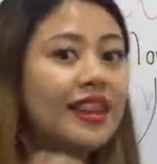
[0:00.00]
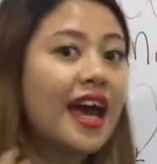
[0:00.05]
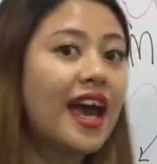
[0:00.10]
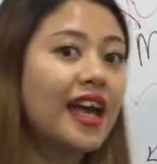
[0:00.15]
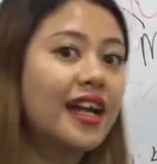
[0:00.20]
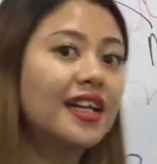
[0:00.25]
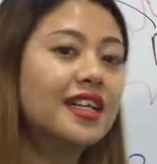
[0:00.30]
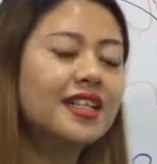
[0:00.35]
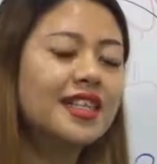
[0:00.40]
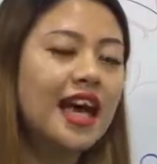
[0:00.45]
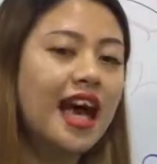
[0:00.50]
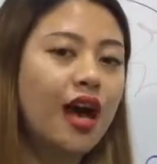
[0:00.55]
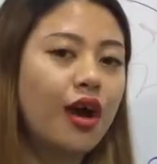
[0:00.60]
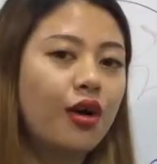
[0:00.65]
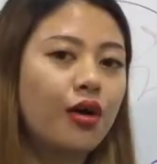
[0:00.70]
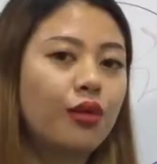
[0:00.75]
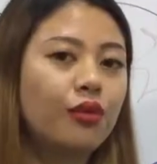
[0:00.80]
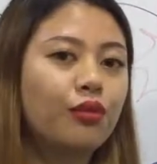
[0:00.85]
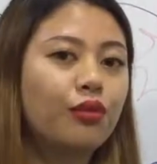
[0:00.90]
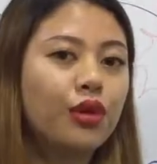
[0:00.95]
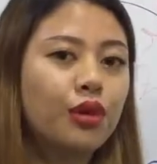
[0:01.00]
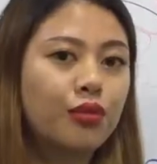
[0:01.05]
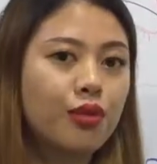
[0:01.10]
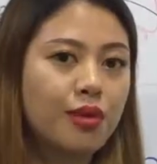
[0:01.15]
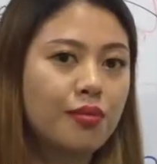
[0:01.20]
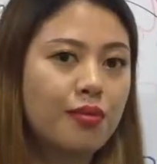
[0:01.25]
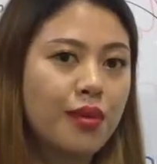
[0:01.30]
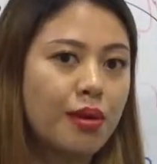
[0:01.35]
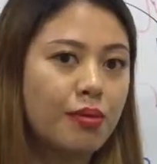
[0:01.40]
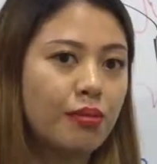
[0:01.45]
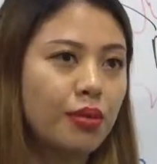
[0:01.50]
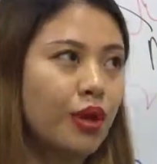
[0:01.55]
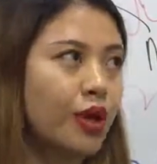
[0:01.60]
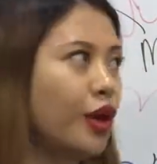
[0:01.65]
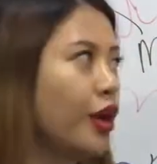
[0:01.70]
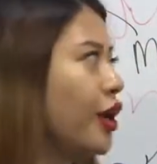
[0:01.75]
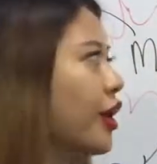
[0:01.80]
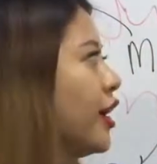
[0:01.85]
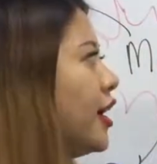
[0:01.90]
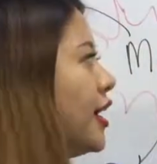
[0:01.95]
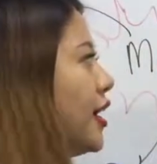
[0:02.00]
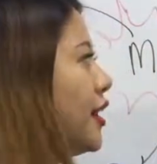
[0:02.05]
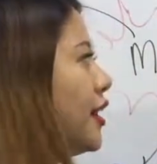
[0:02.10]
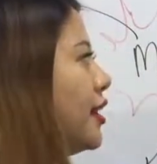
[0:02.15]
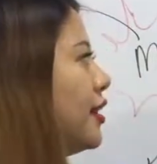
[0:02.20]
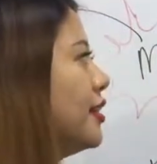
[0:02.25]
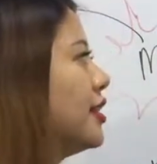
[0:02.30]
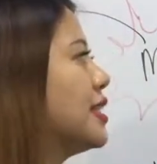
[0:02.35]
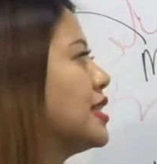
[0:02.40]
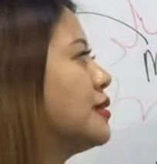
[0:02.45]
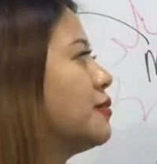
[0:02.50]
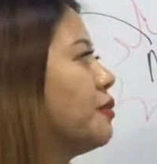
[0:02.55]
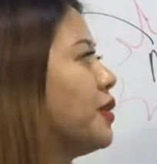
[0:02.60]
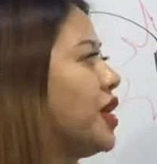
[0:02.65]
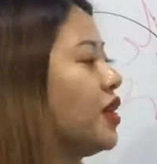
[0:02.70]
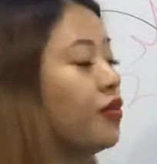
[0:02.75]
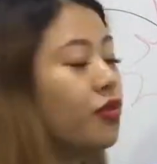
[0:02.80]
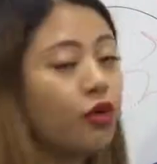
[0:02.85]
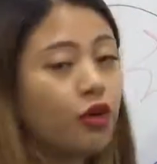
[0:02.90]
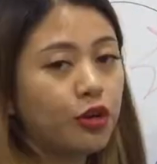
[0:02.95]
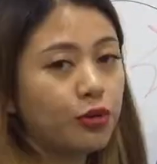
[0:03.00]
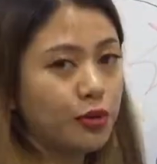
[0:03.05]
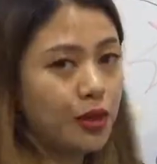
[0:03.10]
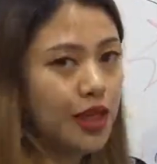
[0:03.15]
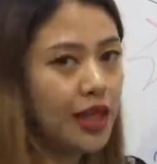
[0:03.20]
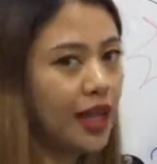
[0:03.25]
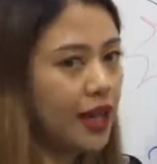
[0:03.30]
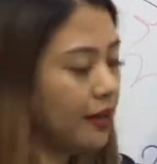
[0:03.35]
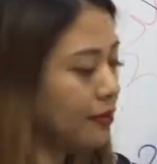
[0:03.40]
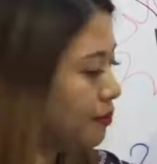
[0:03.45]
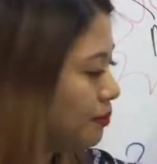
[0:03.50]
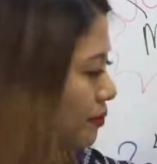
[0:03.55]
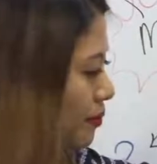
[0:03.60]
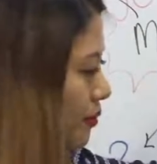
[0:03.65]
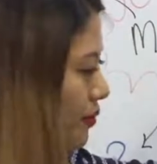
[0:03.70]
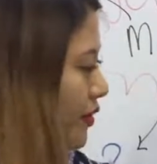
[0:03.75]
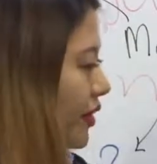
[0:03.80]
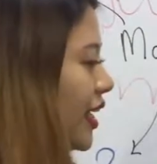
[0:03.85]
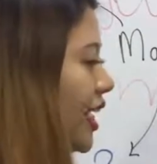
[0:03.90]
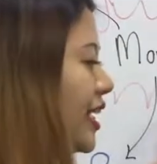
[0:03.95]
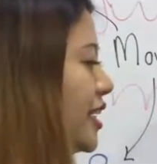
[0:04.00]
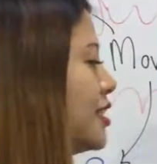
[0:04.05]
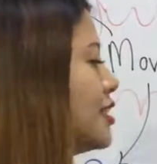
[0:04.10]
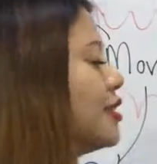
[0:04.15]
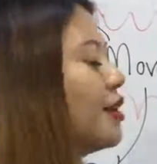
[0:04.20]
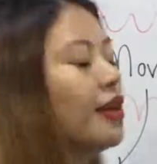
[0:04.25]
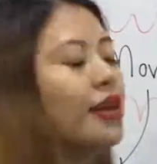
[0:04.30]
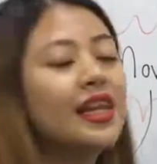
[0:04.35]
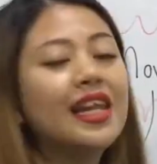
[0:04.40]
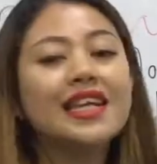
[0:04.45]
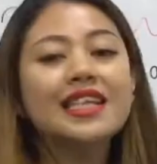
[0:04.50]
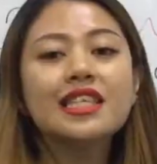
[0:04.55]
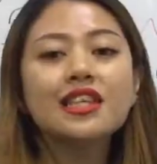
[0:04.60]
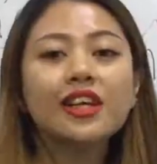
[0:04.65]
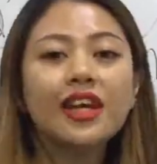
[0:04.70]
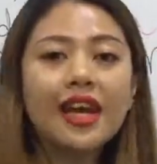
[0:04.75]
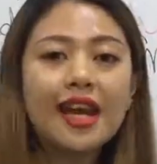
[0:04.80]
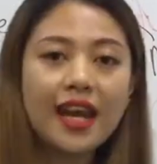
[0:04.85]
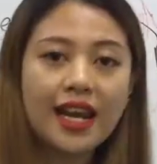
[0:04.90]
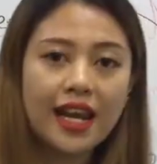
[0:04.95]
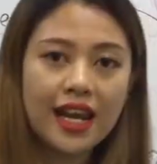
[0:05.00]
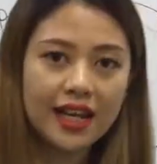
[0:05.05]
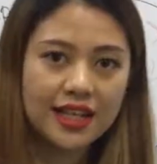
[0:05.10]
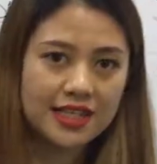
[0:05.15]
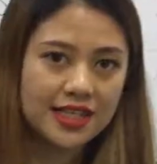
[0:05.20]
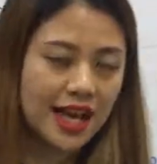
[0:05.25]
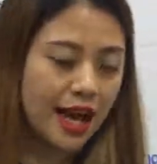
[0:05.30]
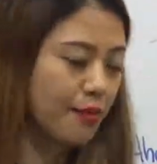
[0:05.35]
That is how we remember the speed formula. Okay, so let's look at an